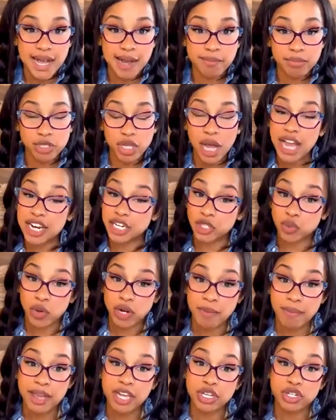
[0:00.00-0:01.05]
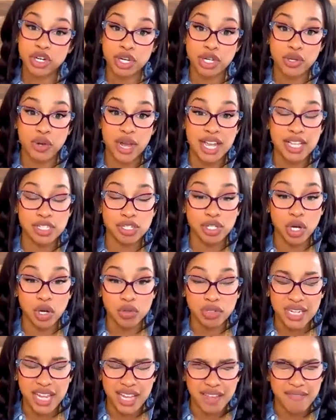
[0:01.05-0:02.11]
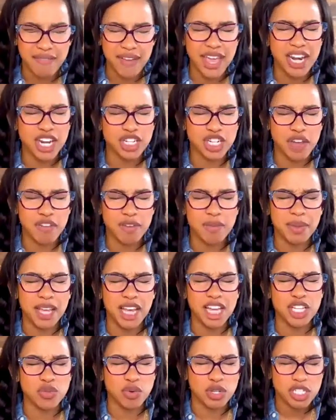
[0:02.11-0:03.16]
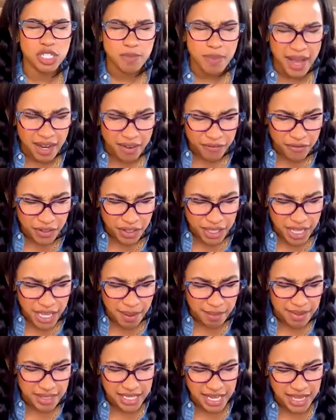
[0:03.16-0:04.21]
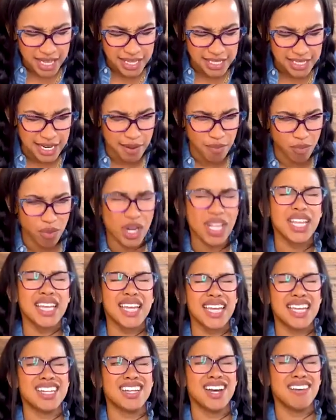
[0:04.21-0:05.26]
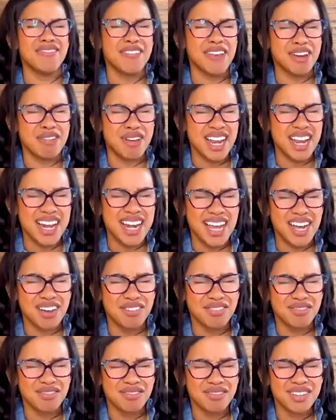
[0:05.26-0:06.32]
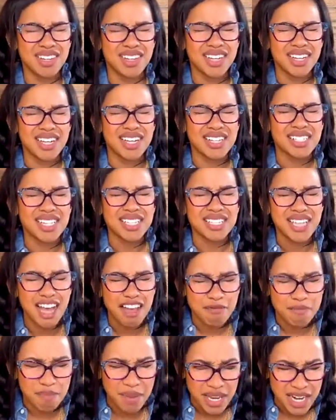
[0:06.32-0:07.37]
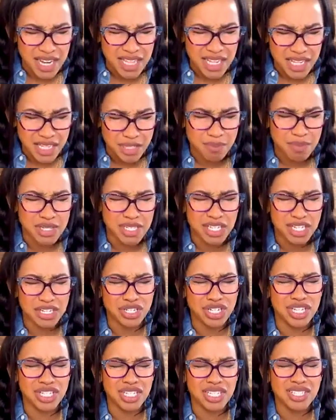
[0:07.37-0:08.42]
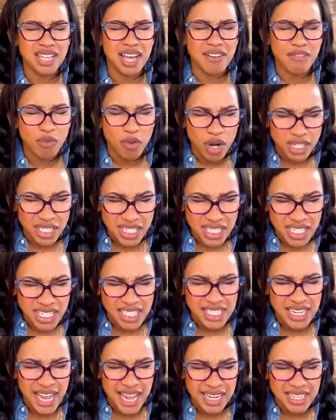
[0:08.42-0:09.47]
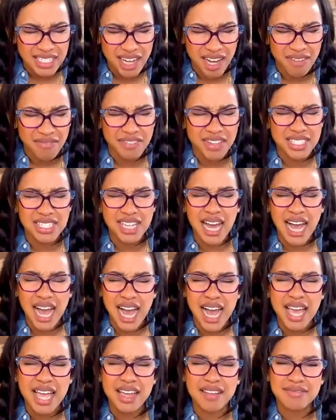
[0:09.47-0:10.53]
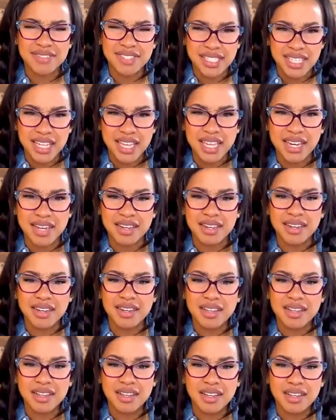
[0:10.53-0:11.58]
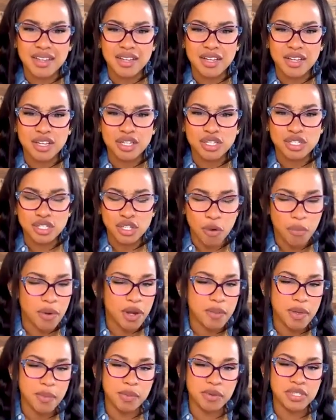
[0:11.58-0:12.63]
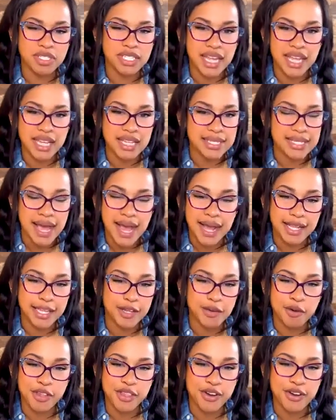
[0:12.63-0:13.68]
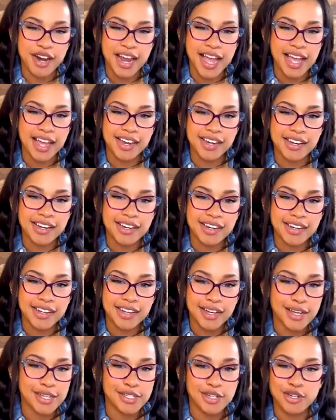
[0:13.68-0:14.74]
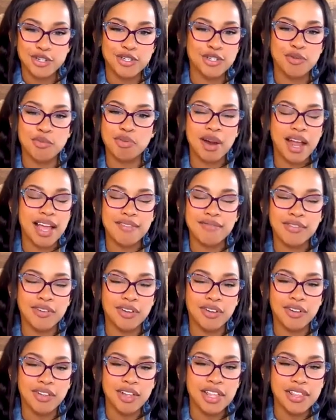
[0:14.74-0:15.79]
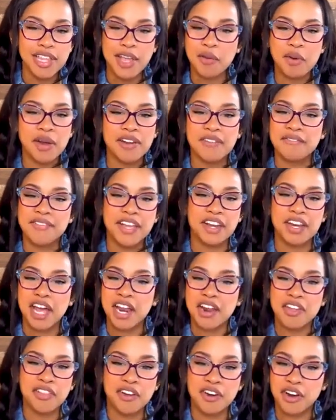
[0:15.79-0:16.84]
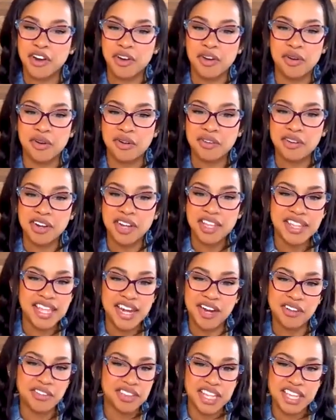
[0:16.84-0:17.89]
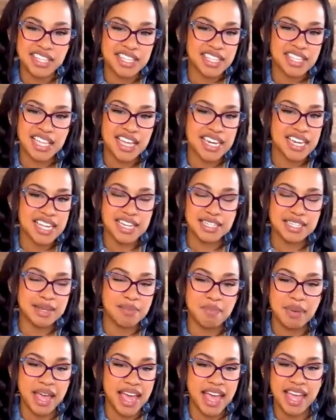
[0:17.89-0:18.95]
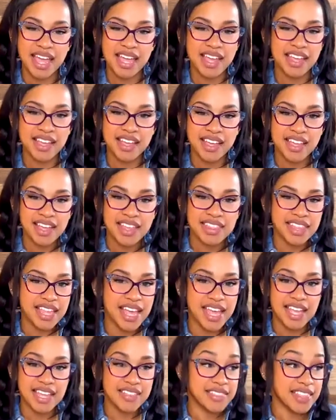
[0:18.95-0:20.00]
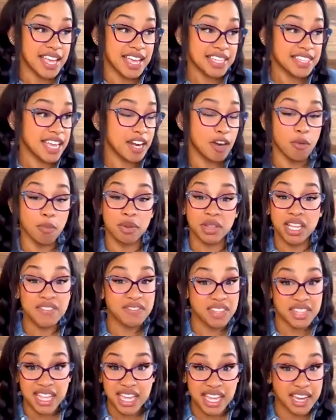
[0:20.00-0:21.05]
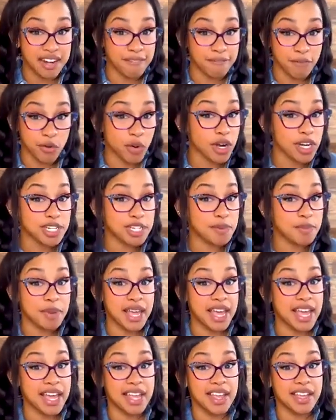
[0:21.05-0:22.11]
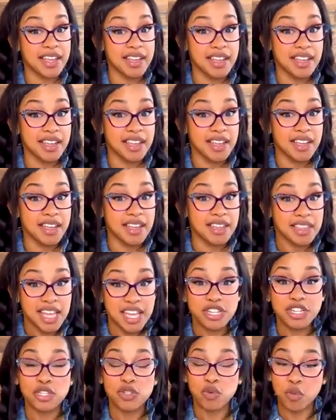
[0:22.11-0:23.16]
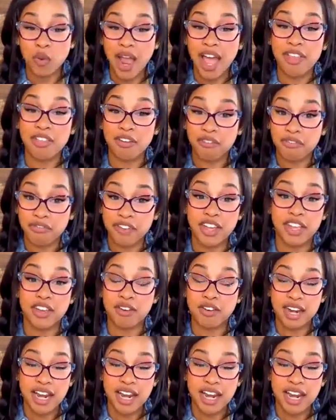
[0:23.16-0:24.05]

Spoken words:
So I just want to make sure you guys don't take advantage of it, because respectfully, I'm going to say this, and I'm really getting off here right now. Since I've been in this position, since I've worked in this tax office, I have seen so many people stay exactly where they're at because they're too prideful. They want to figure it out on their own. They don't think that they need to pay. They don't believe that they can afford to pay. They just rather figure it